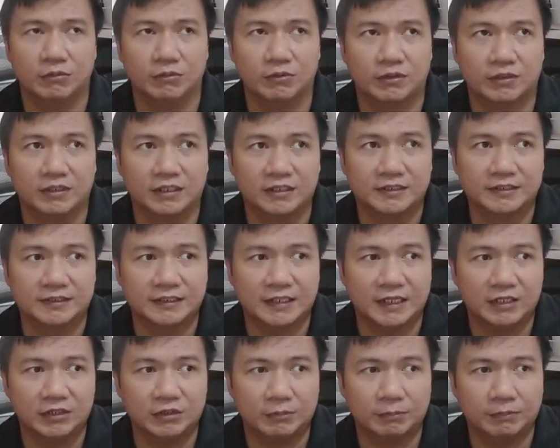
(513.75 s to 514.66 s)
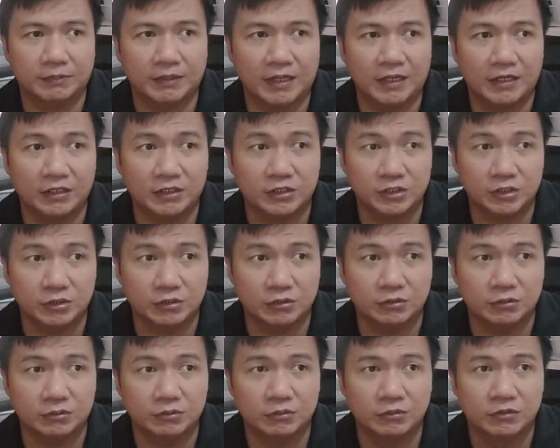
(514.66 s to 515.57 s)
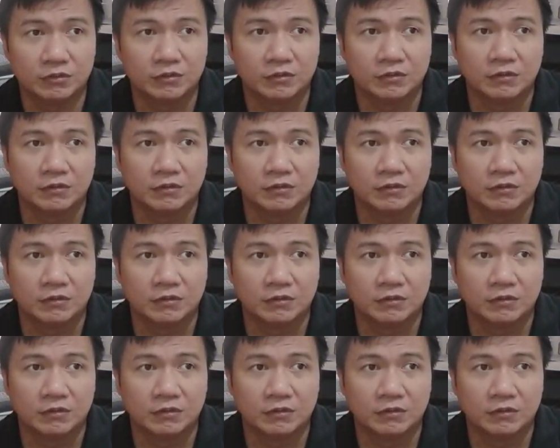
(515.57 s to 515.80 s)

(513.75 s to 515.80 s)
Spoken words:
or let's say you're planning to